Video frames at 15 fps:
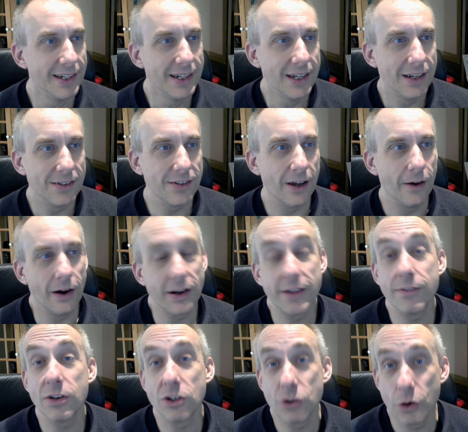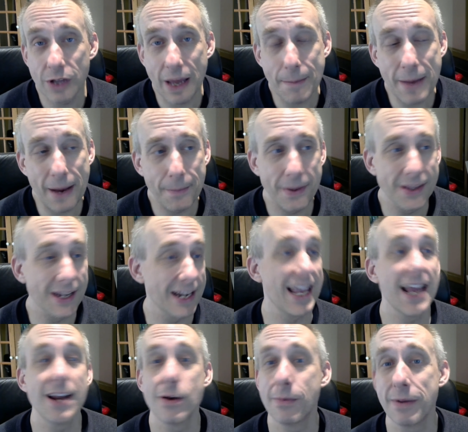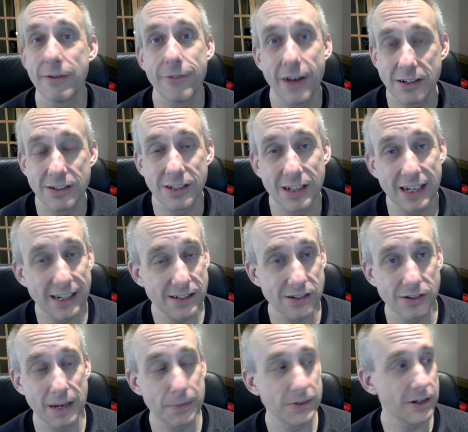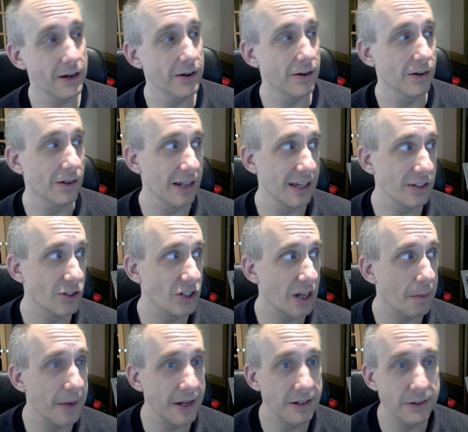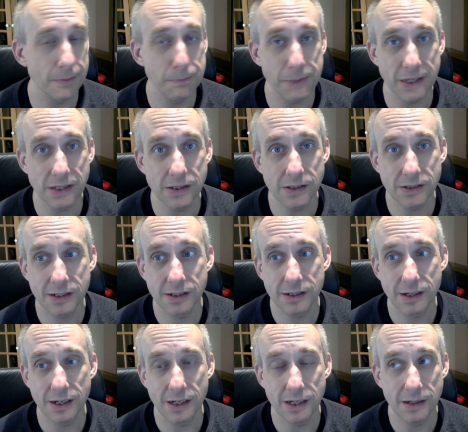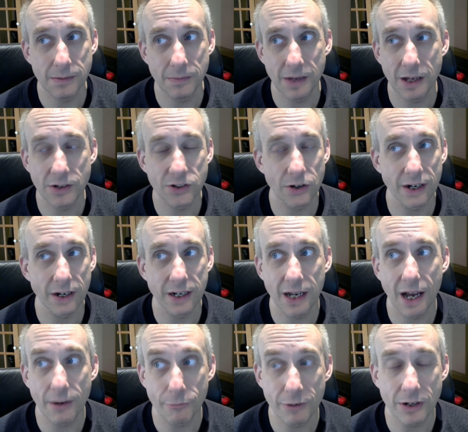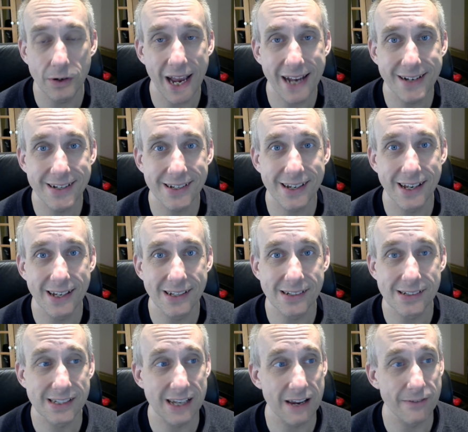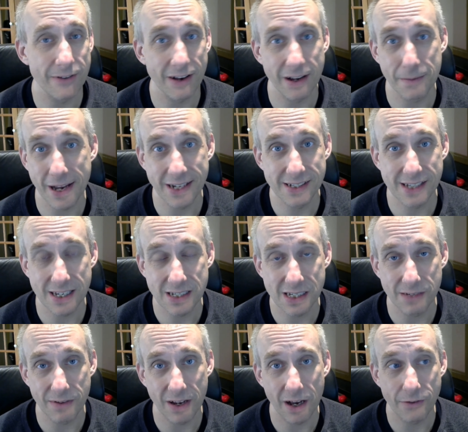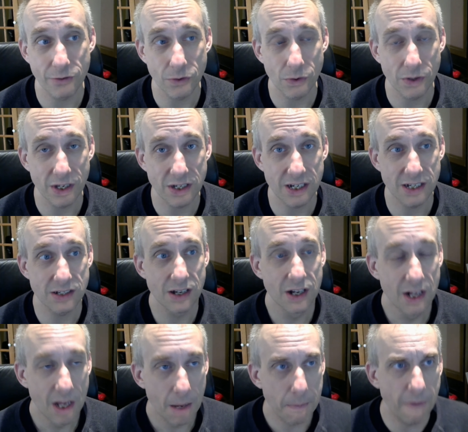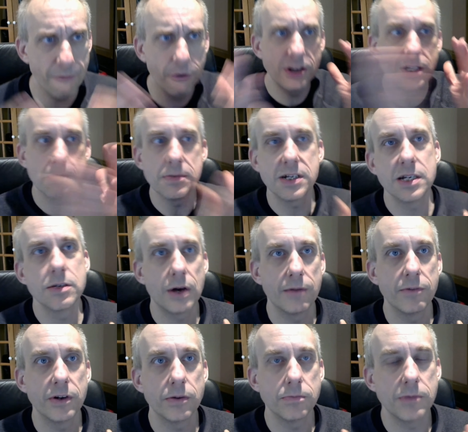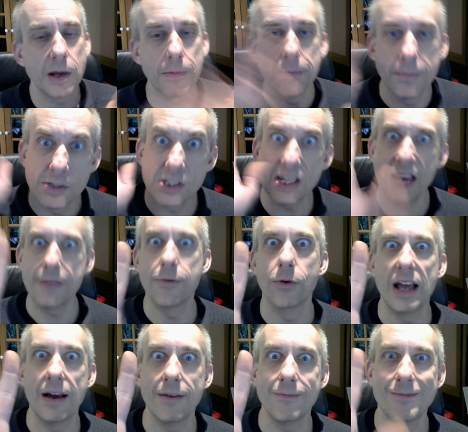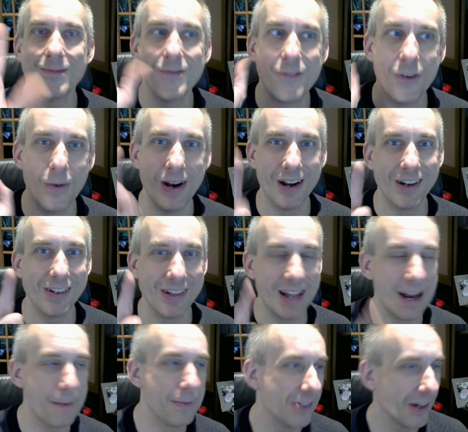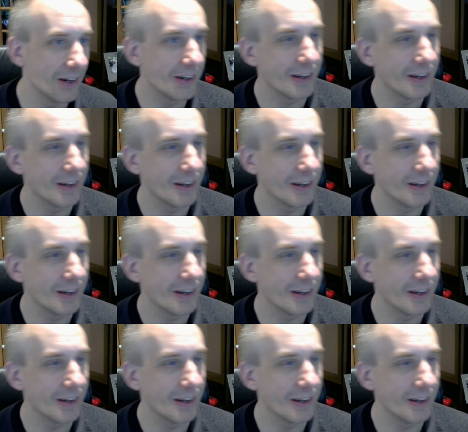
So I'll give you a tour of that map, and then again it will be fun to let's do an episode on let's jump into Unreal Ed and see if I can make sense of it after all these years. Before I jumped into Unreal, save all that for when I do that episode,